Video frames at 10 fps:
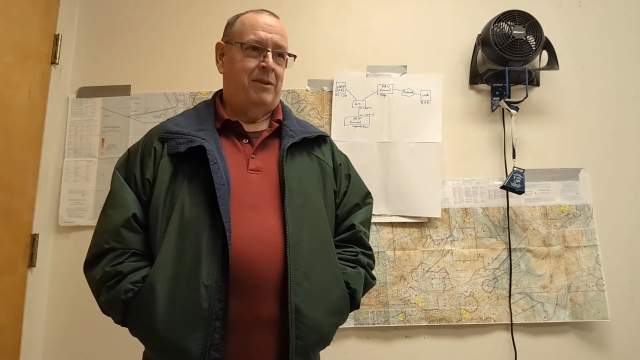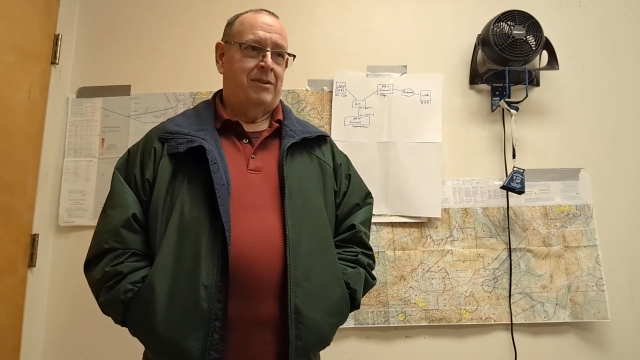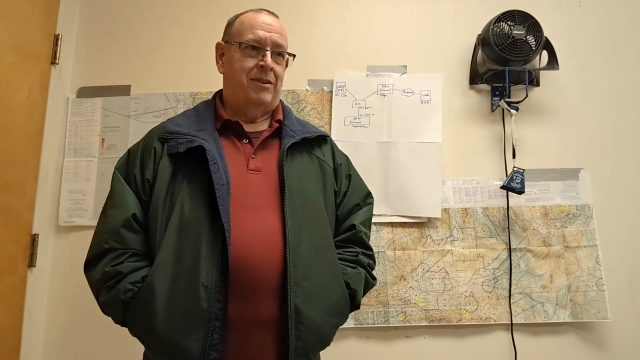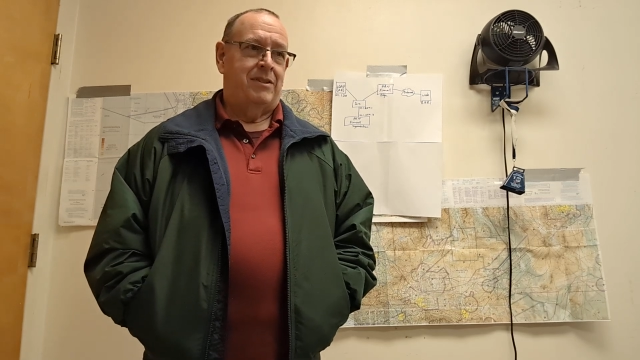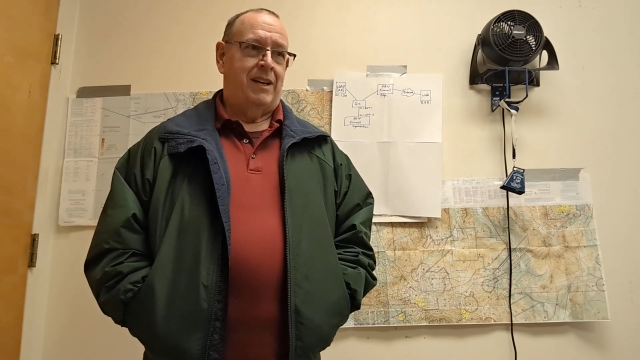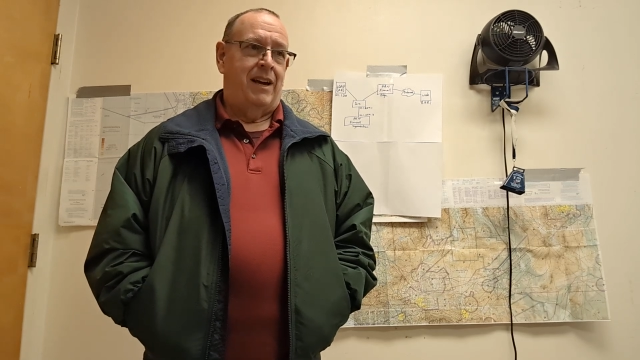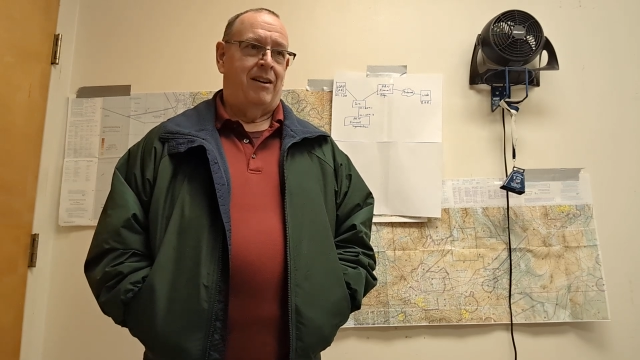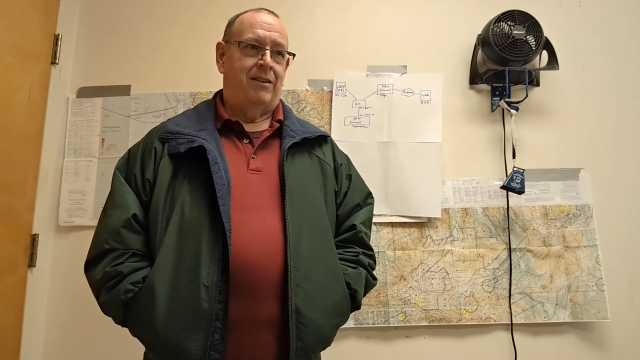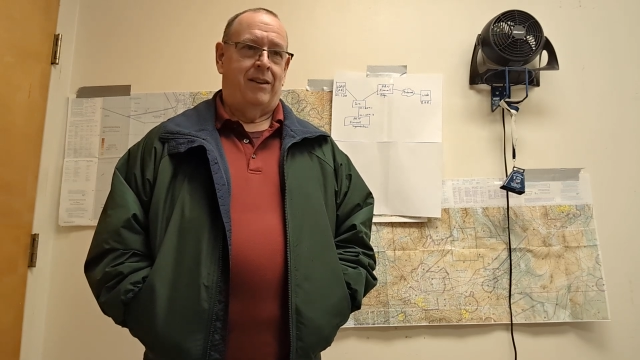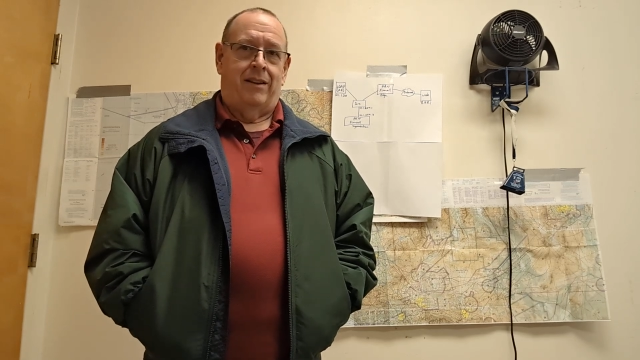it turns
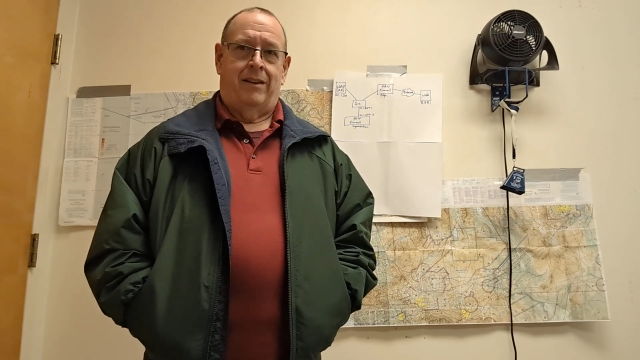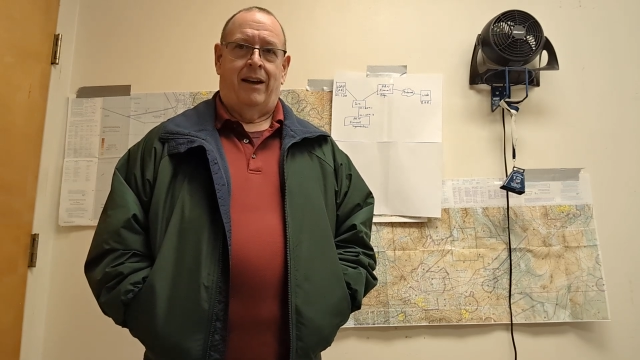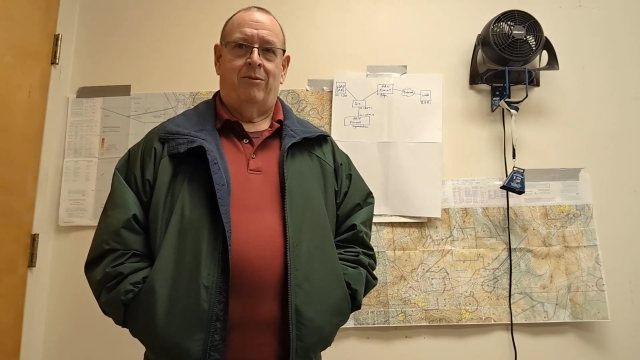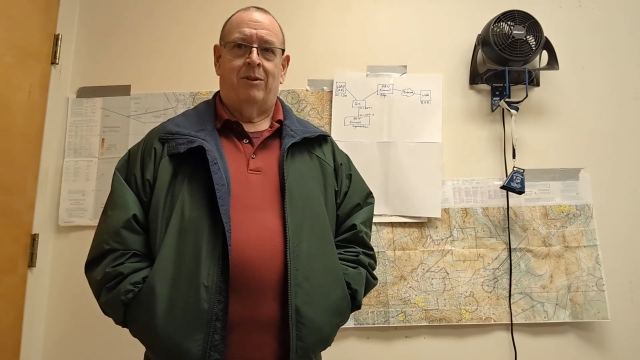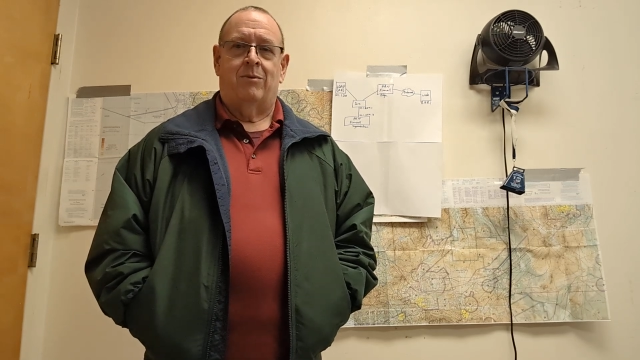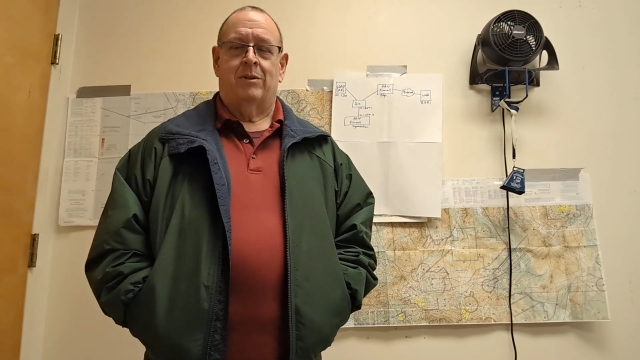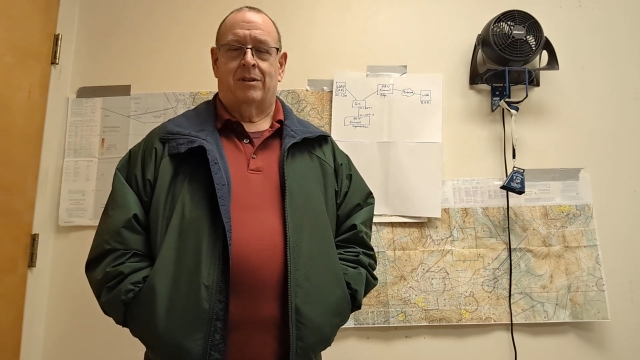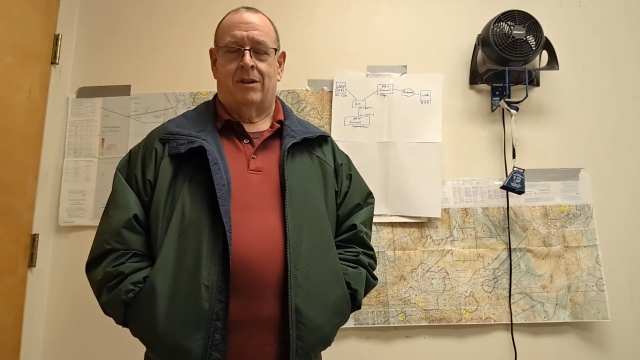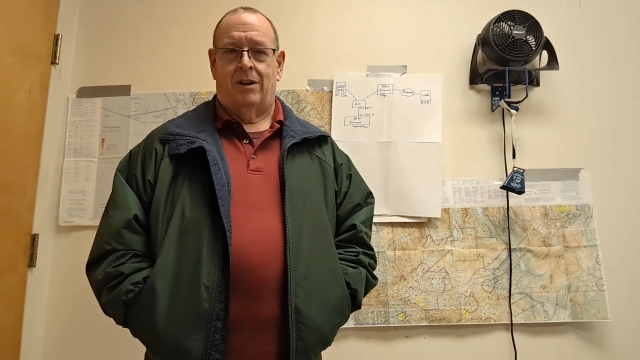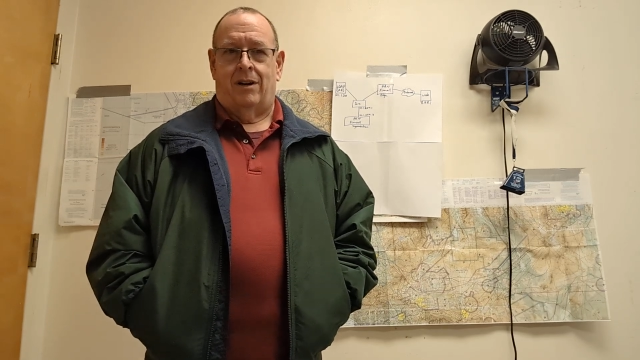out that one
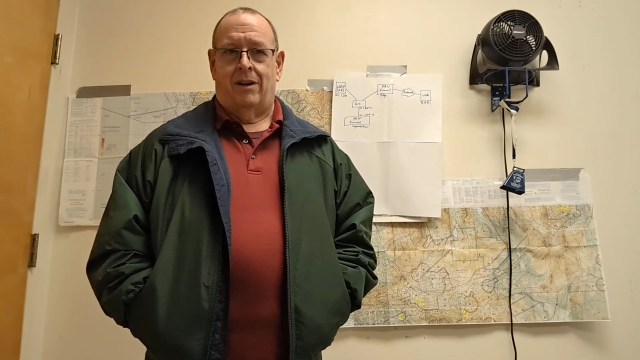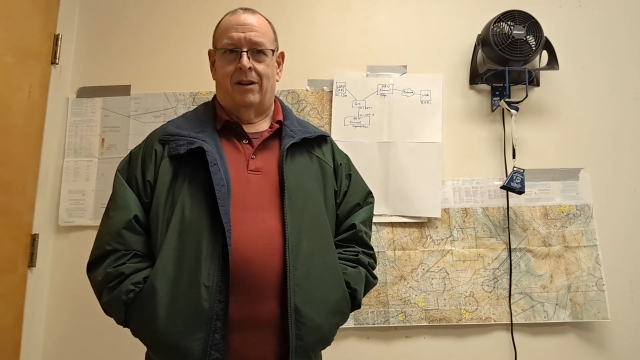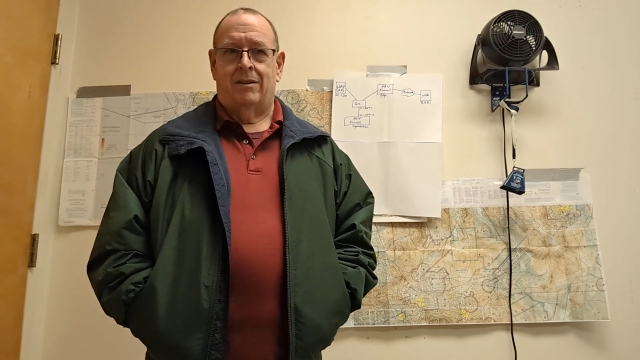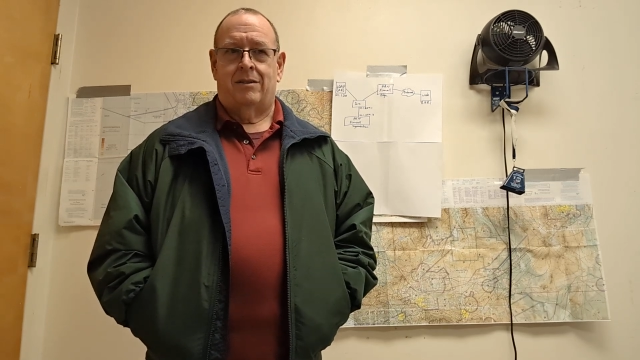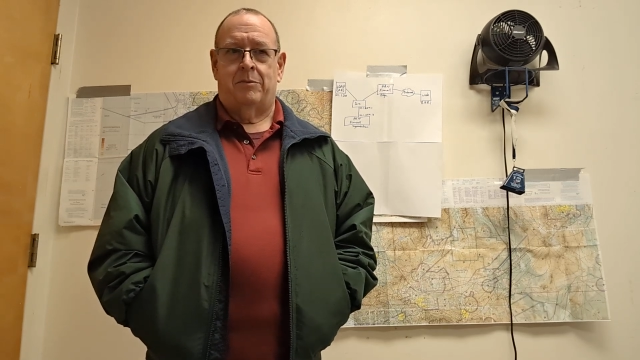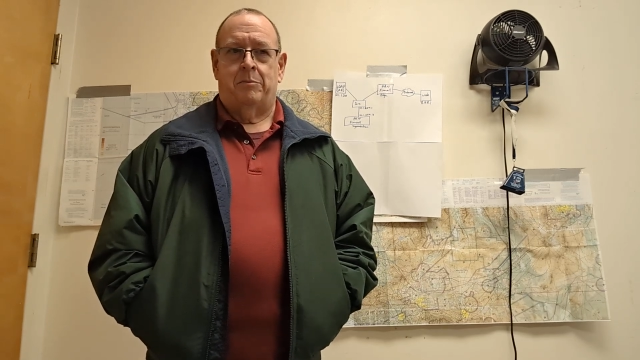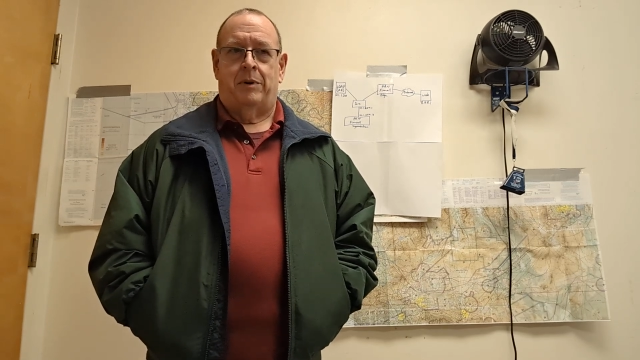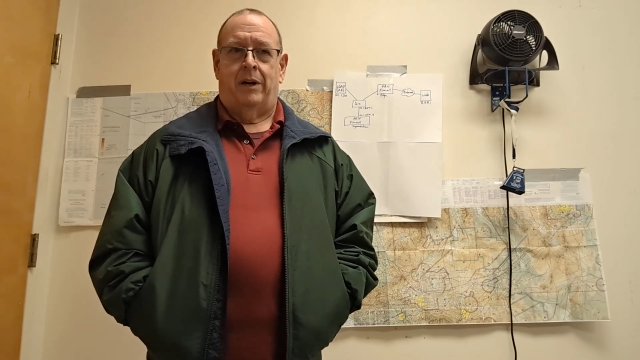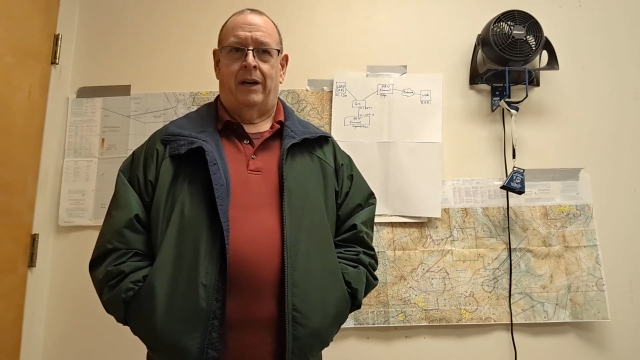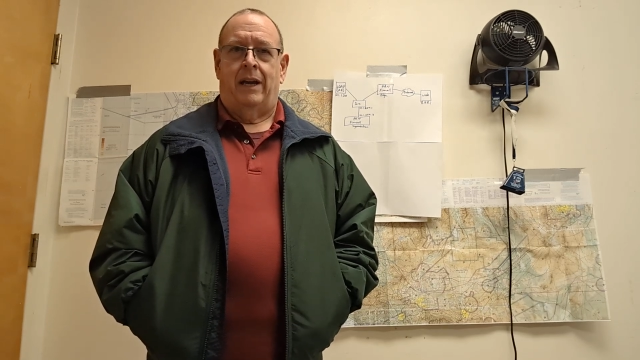was caused
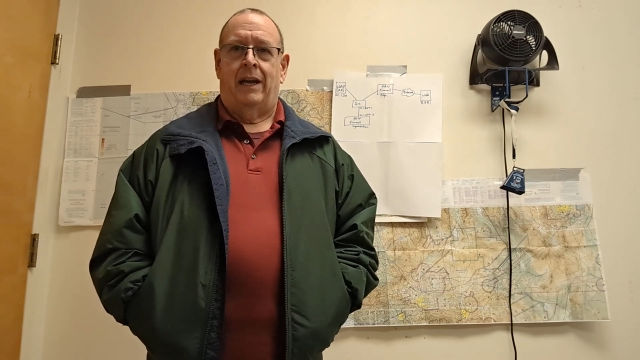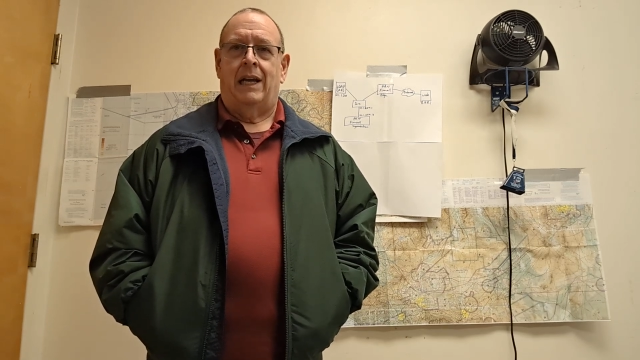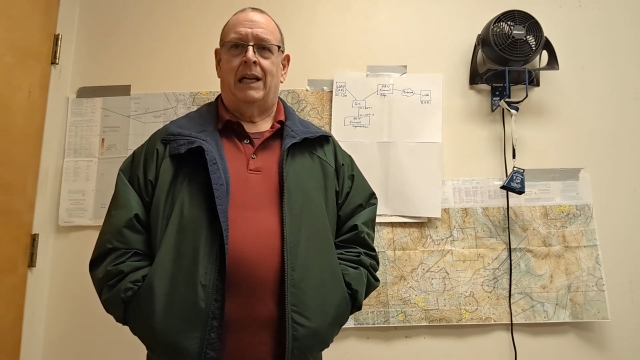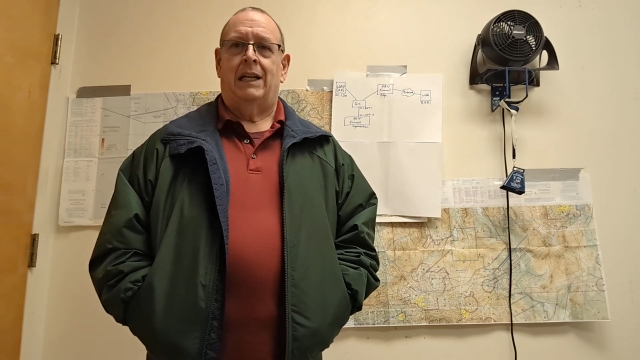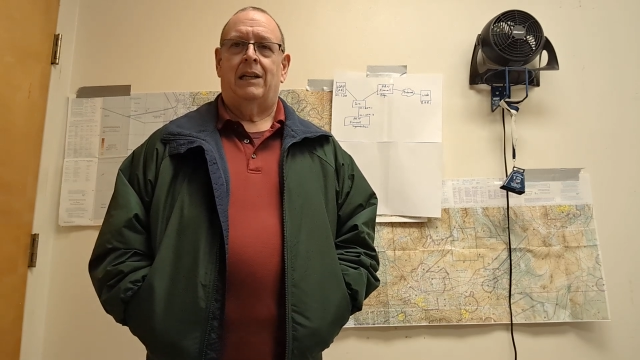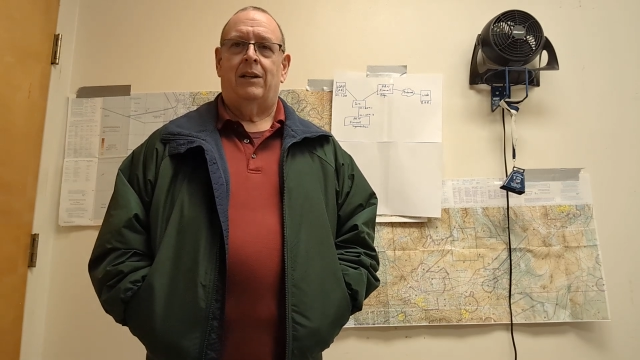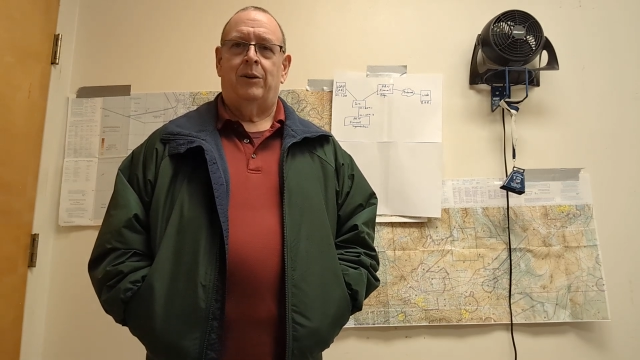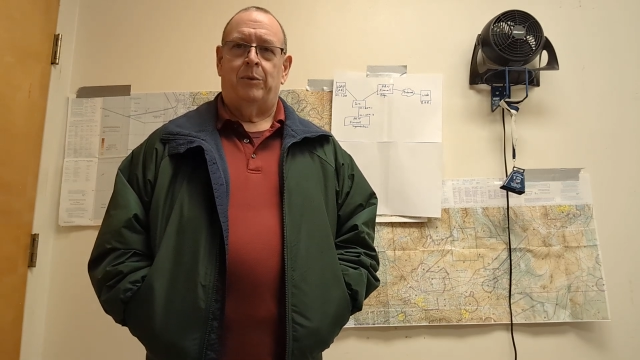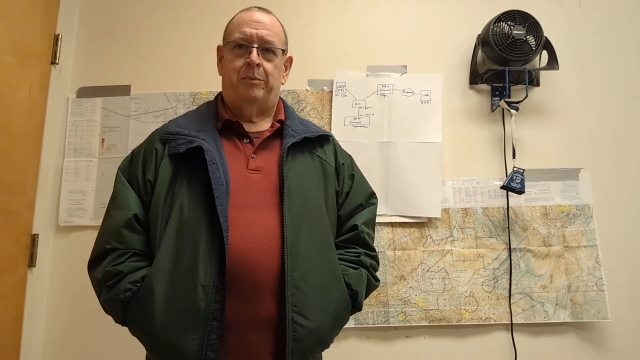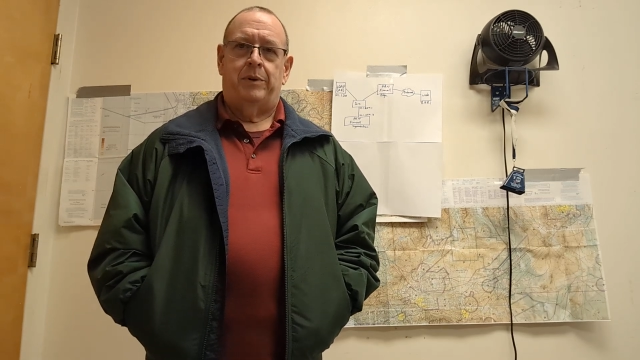by a
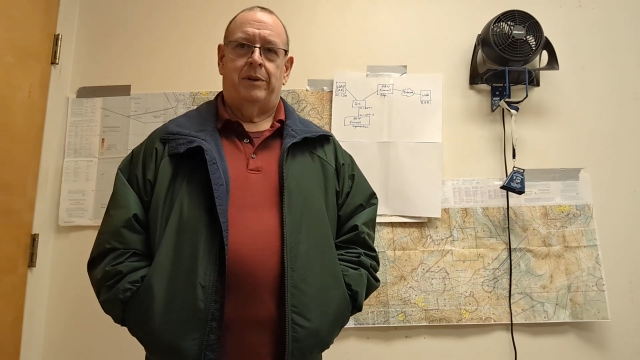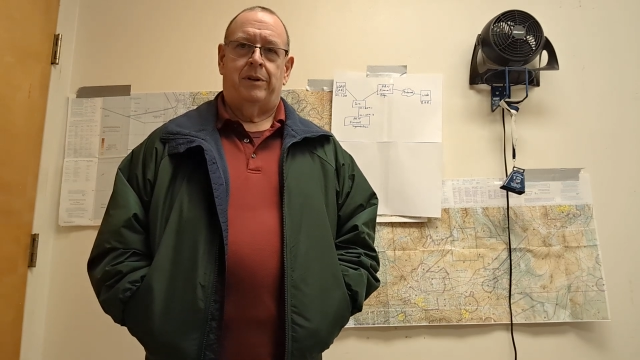loop